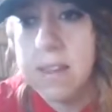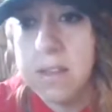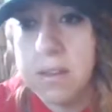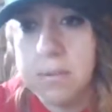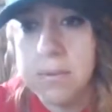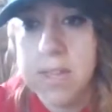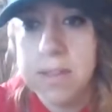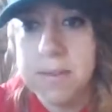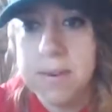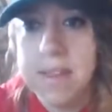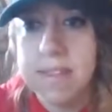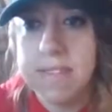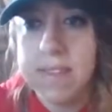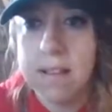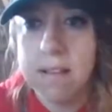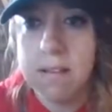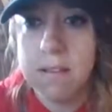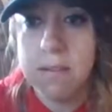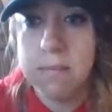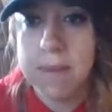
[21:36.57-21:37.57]
know unit
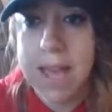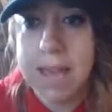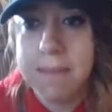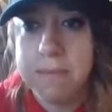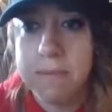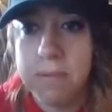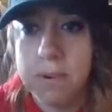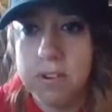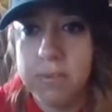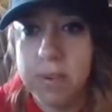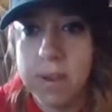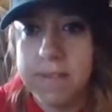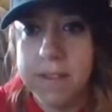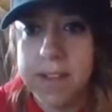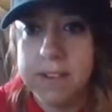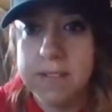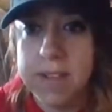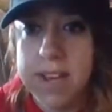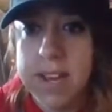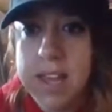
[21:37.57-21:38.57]
0, right, before
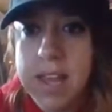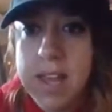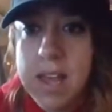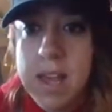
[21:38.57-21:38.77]
1200.